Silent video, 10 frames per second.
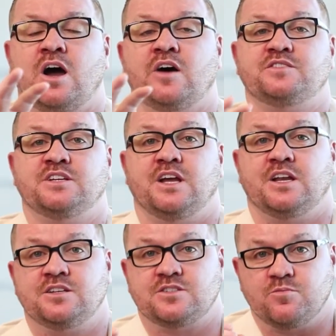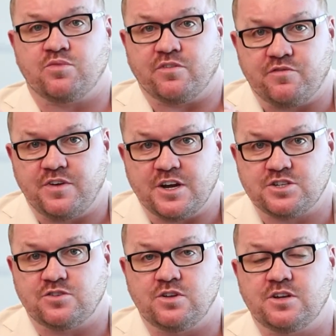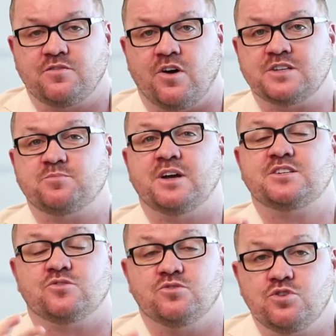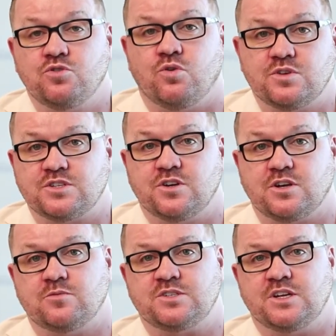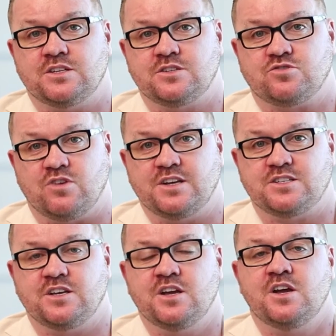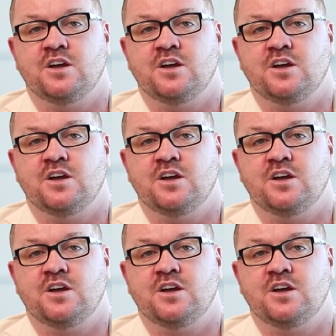after getting some professional advice based on your circumstances, Tracy.